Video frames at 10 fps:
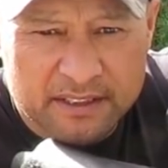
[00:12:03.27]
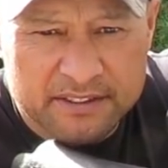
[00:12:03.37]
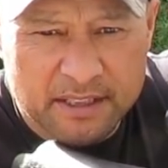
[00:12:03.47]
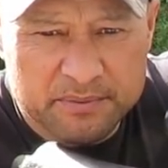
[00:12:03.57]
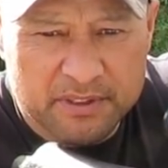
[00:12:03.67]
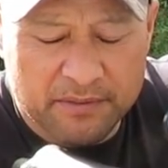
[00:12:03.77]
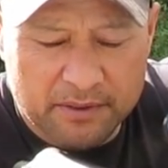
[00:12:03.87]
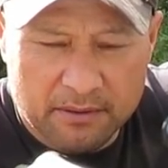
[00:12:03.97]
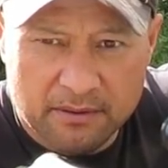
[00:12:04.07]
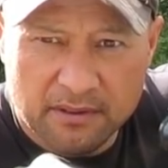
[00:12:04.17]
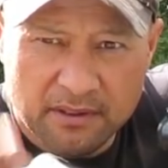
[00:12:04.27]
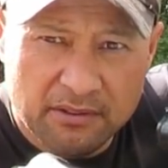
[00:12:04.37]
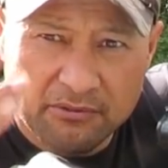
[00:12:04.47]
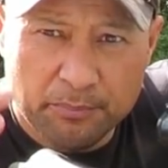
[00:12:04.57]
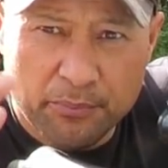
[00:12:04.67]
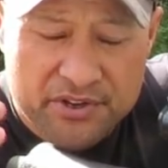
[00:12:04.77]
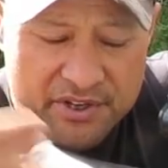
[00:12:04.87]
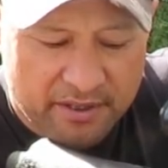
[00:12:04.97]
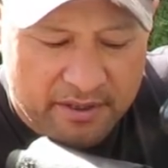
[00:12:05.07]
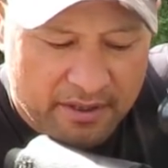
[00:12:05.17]
Step seven, grip
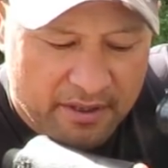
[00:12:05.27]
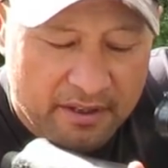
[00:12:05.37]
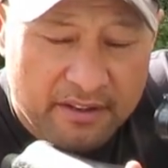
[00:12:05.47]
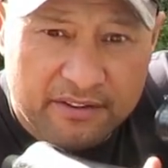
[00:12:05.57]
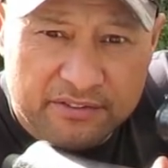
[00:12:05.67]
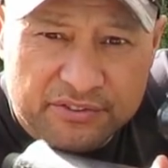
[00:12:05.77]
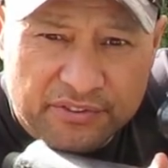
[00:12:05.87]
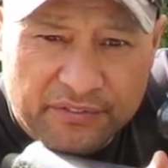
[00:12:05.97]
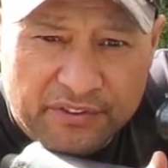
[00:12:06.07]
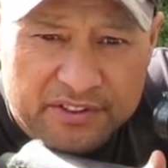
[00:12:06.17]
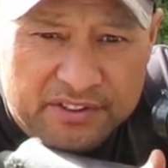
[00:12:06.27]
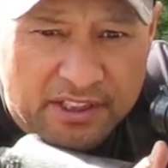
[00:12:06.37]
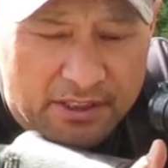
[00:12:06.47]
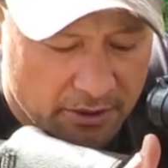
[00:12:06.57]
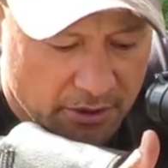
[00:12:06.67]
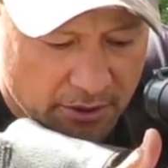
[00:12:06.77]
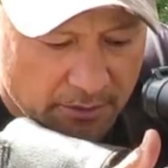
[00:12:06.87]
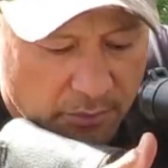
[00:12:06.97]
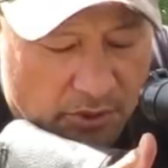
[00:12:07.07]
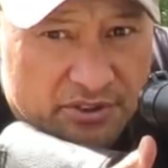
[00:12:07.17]
pressure. These three fingers here,
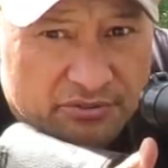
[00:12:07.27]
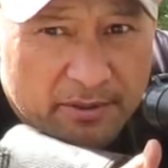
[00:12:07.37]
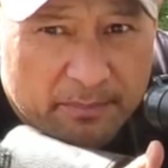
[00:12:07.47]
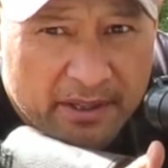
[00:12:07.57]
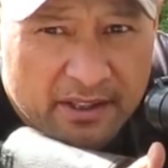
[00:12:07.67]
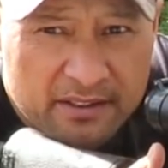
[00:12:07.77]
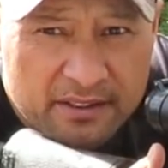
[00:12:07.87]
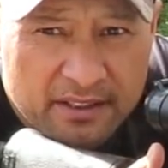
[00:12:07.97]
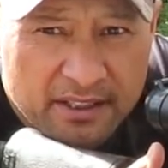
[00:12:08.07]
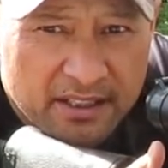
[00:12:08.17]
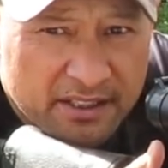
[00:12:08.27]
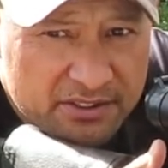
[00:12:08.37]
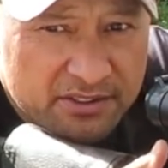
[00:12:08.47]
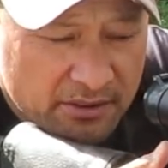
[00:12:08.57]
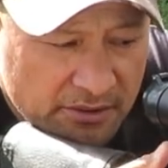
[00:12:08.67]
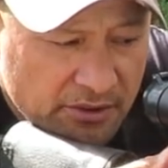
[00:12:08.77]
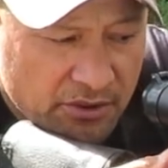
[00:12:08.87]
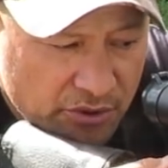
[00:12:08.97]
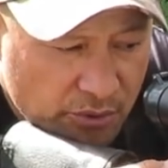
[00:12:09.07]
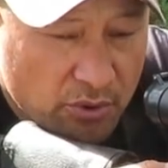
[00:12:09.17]
pulling straight back against
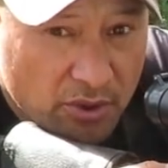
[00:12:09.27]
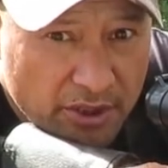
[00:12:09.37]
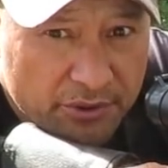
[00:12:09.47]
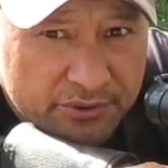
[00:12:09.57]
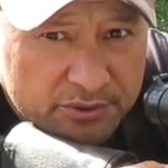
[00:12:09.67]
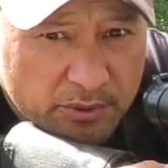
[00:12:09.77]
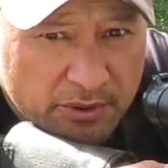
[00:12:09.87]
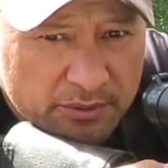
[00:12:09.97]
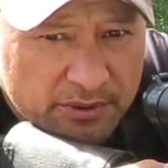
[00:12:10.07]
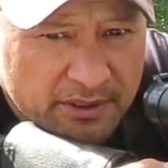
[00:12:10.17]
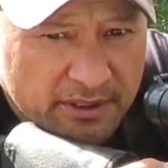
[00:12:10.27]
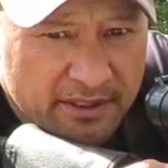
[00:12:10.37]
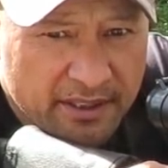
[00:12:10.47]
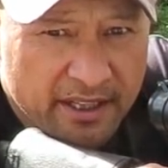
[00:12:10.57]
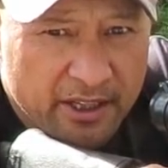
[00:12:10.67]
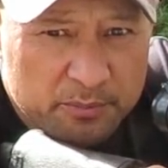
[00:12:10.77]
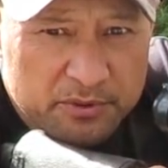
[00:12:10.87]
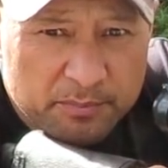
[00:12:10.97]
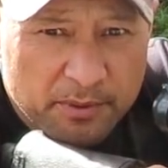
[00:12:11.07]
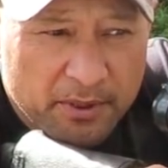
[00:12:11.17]
your load as well. That
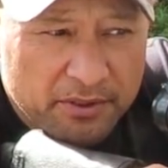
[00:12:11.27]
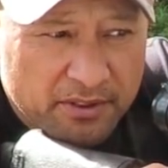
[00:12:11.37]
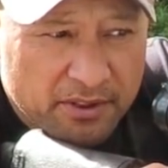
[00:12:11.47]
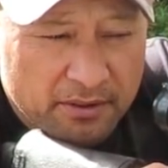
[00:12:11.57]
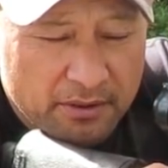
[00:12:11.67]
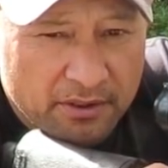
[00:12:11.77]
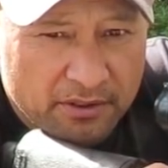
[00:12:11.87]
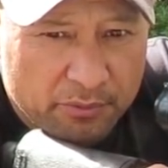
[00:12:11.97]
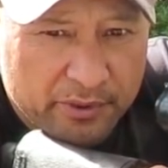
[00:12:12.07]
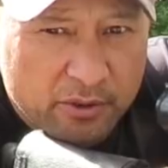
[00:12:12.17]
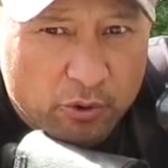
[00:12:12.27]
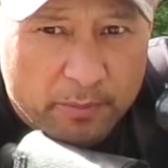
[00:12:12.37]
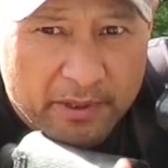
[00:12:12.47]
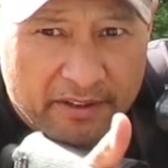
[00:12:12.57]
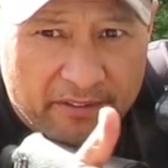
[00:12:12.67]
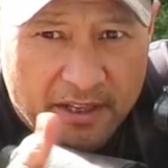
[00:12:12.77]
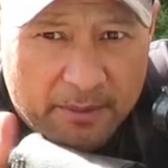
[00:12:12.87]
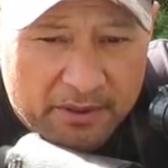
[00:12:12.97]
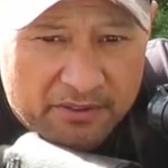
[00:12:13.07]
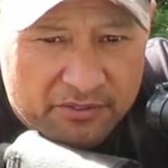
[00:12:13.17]
helps promote the recoil path
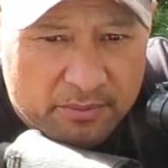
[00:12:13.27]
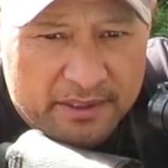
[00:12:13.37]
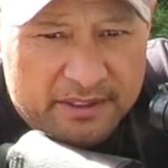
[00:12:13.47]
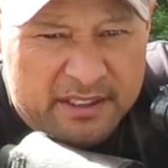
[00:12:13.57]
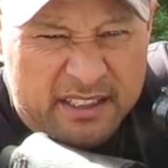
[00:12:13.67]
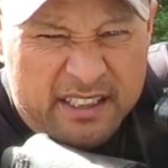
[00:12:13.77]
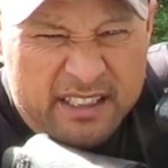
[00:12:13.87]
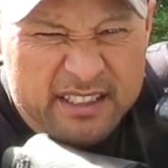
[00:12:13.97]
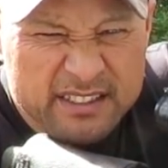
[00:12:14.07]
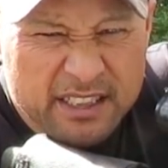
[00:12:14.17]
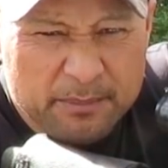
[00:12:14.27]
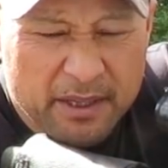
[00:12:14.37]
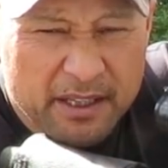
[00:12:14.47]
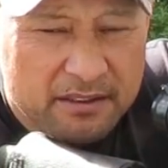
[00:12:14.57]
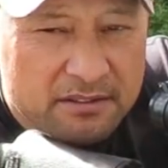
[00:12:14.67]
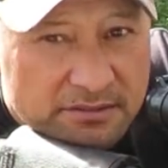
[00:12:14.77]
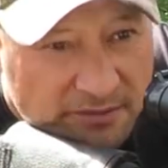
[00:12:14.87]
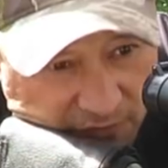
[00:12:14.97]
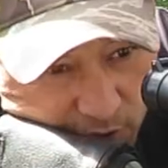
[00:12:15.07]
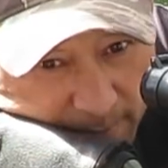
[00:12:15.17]
coming this way. Step eight,
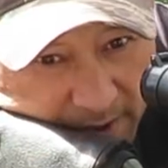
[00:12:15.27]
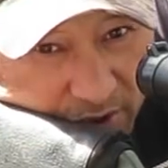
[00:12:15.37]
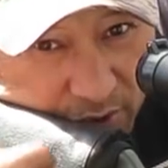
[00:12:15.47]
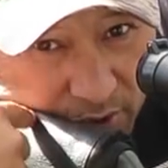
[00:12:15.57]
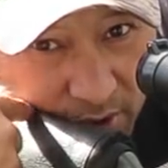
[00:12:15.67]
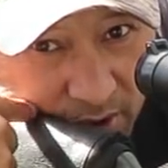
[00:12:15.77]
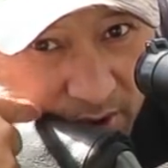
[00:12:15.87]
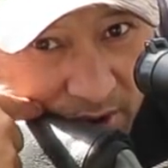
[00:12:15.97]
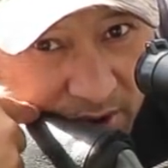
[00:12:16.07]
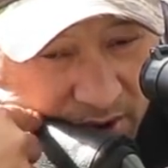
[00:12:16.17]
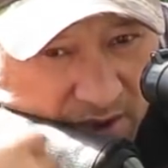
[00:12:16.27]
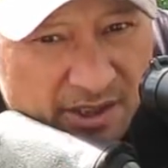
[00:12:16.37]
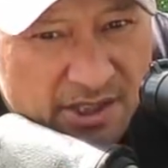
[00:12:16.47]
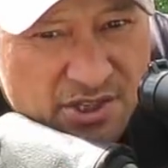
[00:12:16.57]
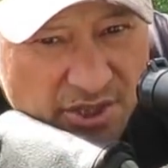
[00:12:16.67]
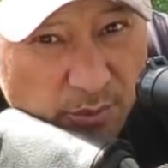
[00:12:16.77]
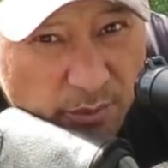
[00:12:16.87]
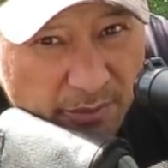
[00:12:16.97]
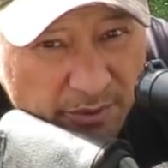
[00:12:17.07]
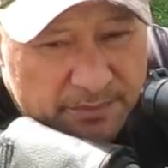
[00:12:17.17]
forming a good cheek
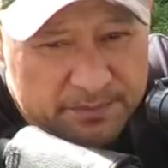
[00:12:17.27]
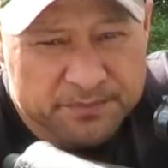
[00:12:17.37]
weld.